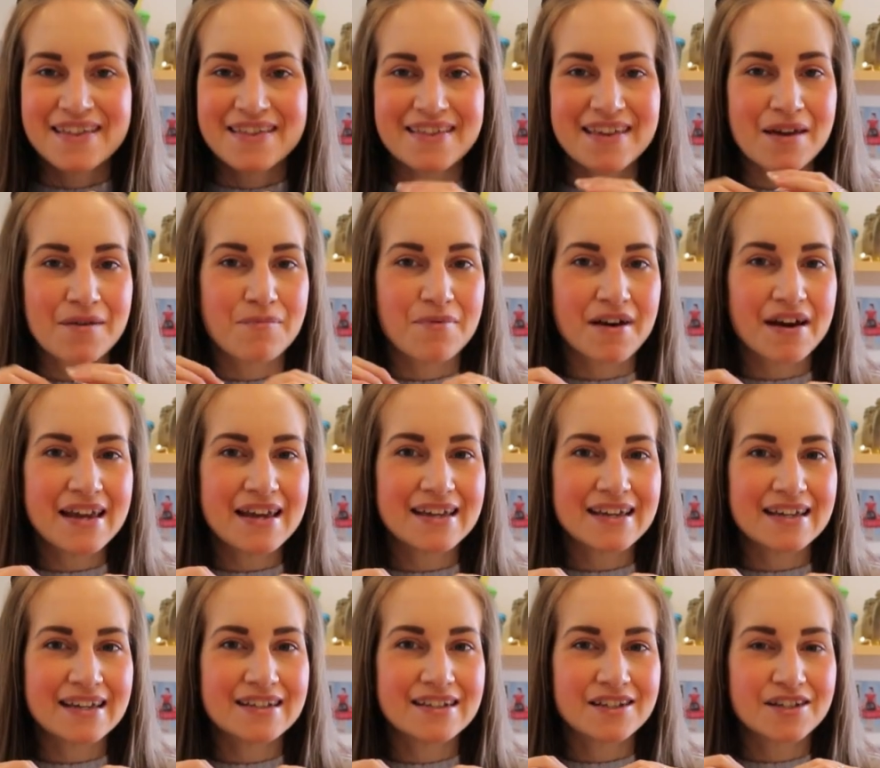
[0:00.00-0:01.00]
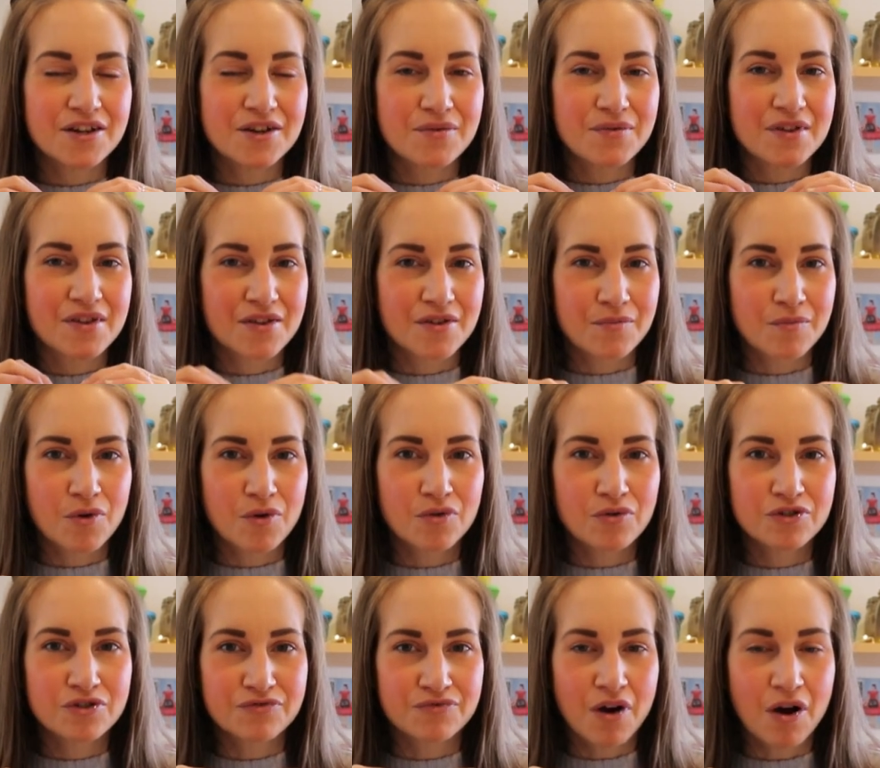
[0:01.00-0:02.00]
They break into
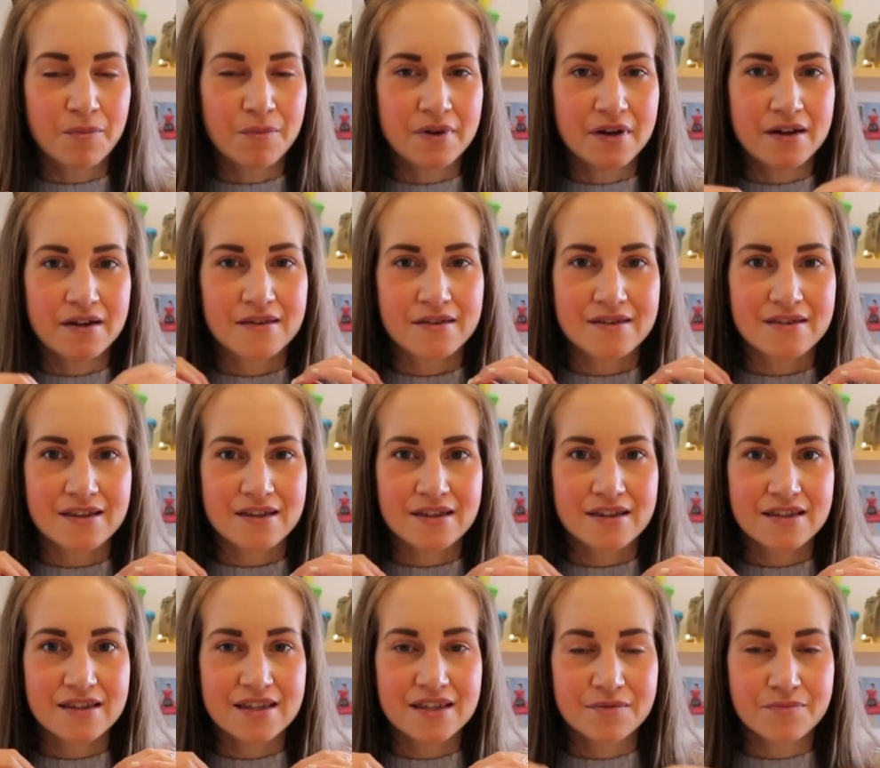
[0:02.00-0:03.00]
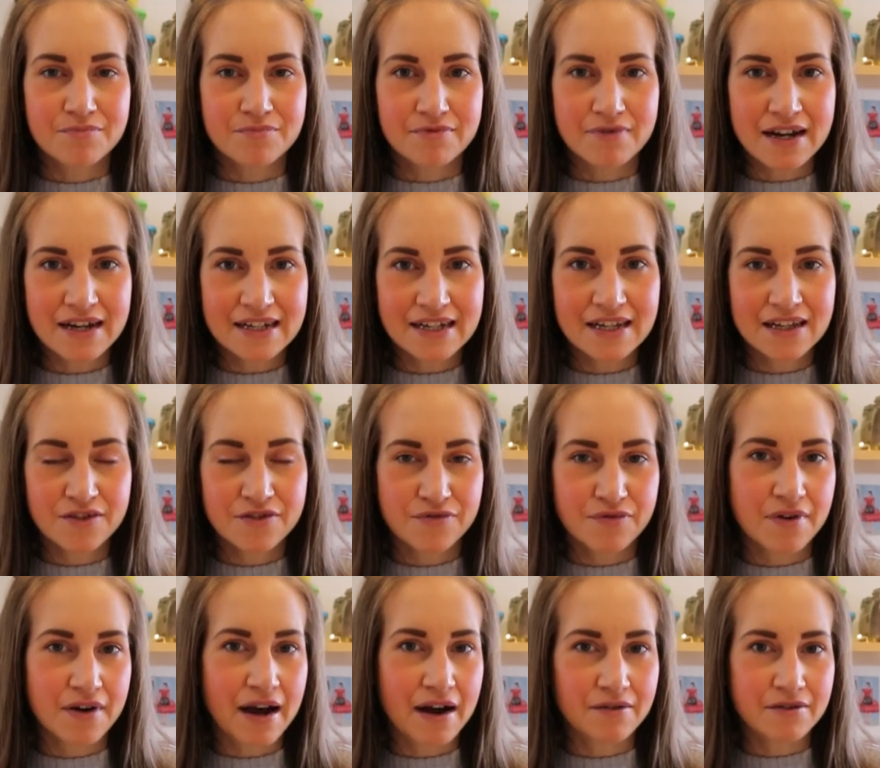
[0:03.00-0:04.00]
small droplets, spreading
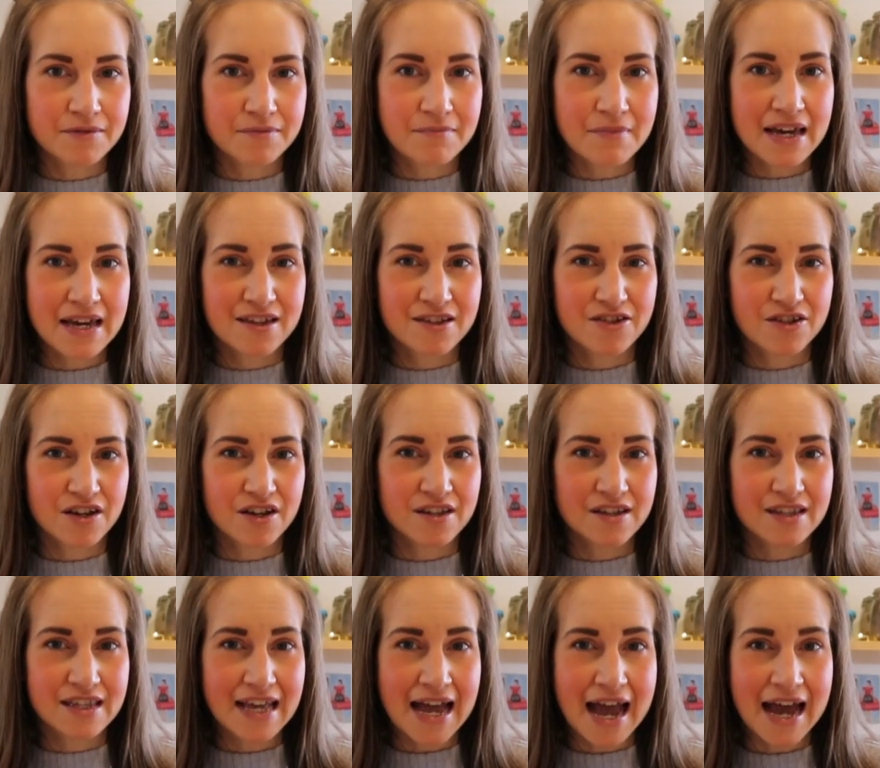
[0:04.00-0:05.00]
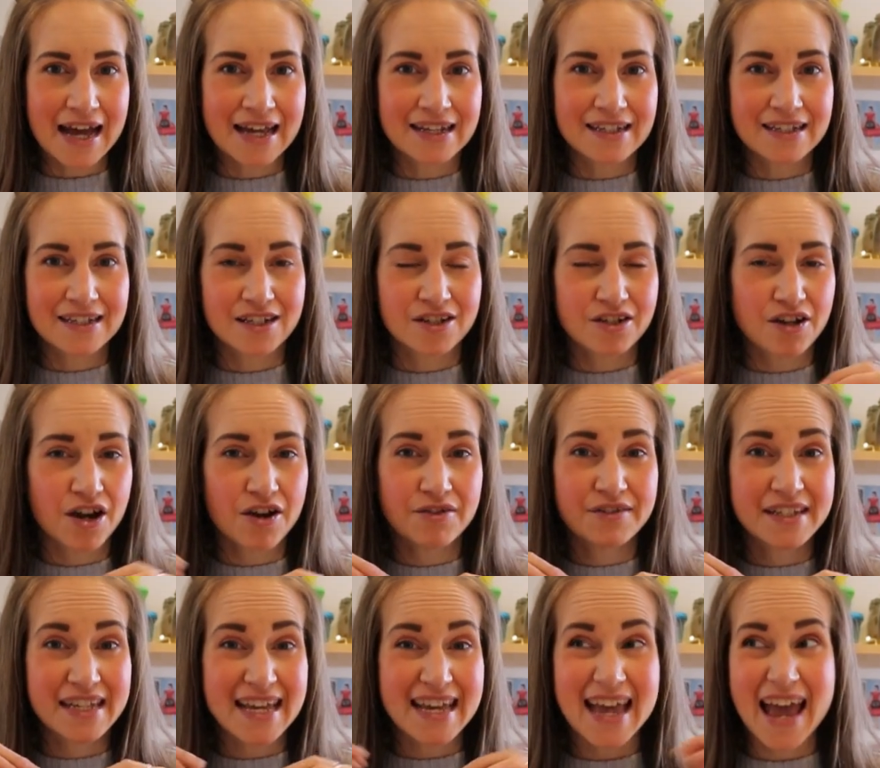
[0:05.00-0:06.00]
throughout mixtures and
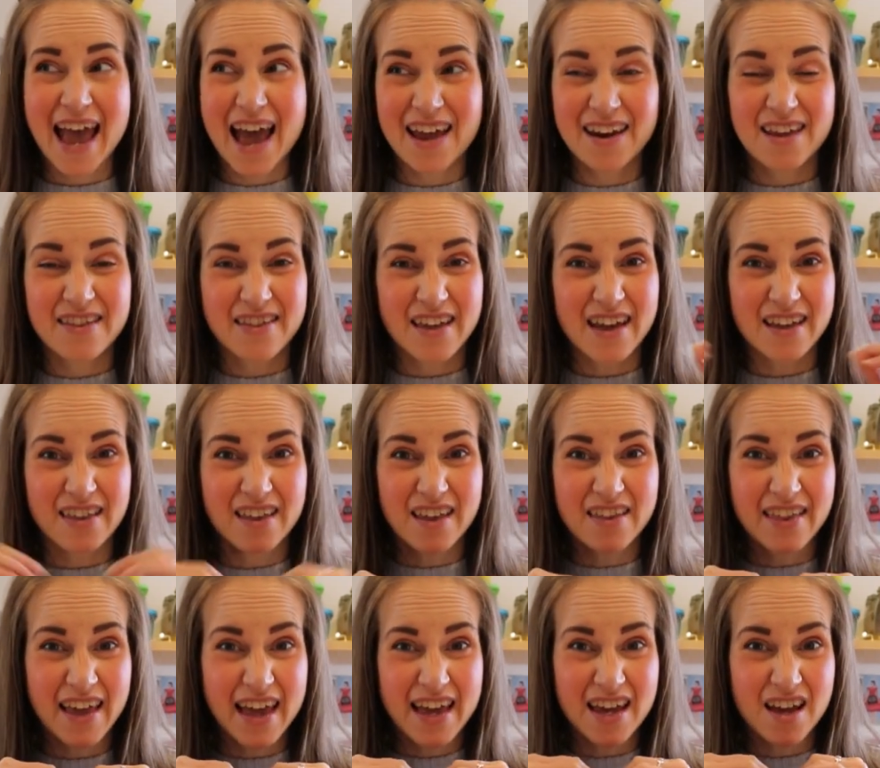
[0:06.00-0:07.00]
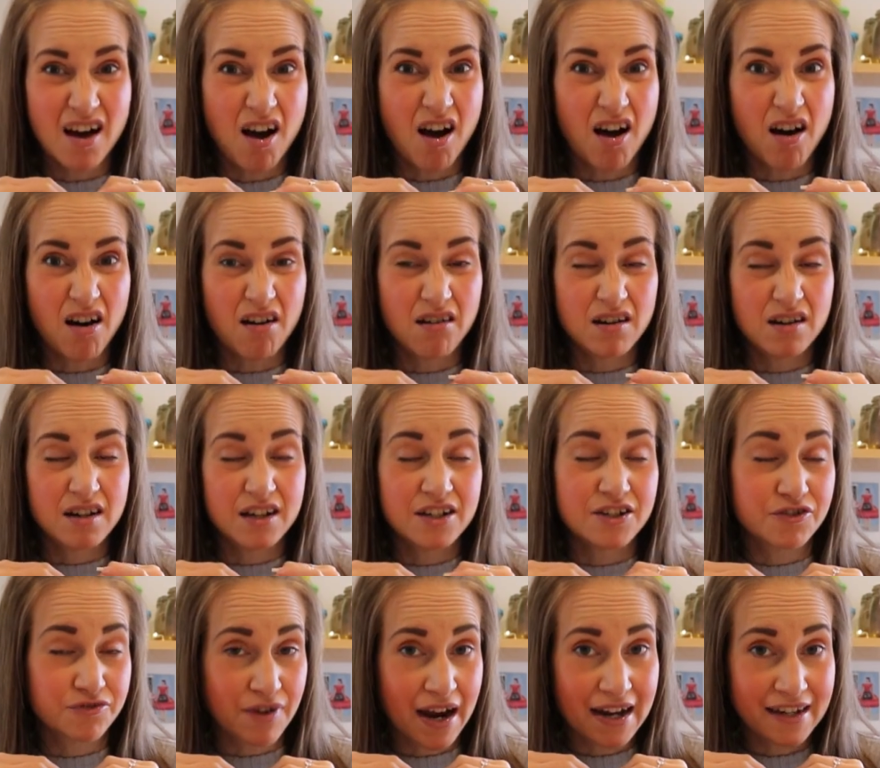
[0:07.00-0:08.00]
coating anything that they are
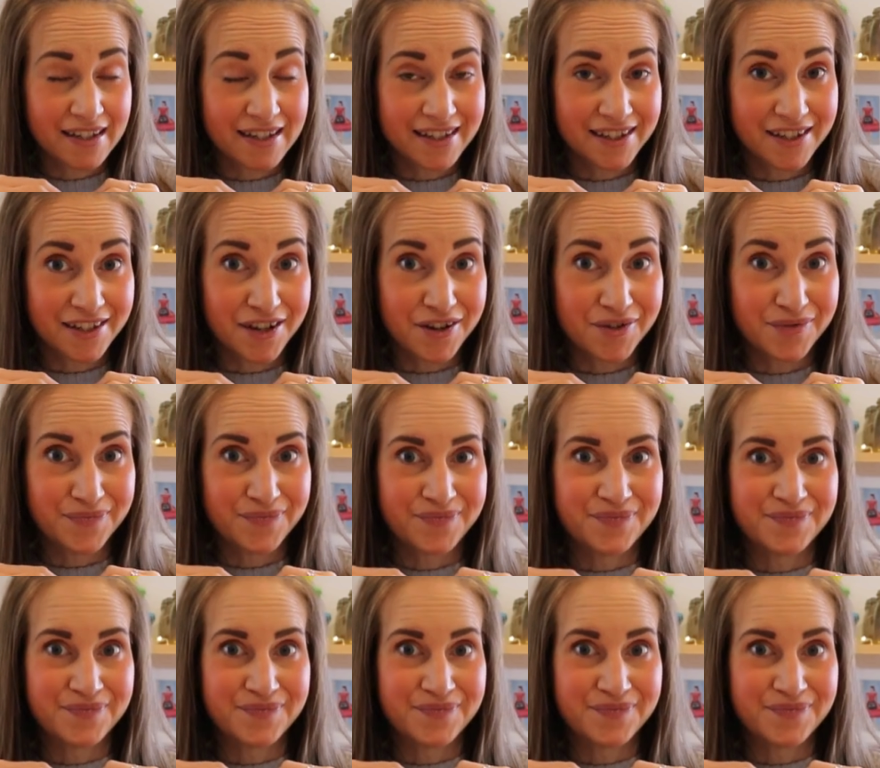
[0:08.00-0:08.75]
attracted to.